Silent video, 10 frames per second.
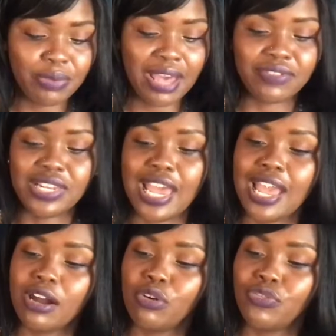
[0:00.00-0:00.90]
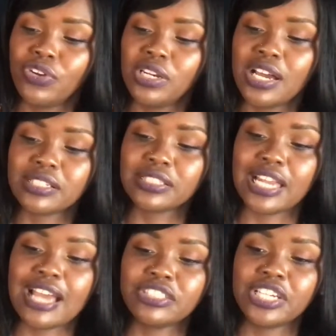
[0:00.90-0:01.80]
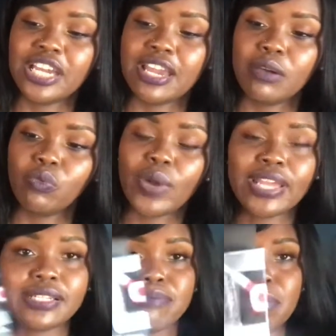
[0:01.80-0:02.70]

be having the e.l.f. Luxe Lash Kit, Winged and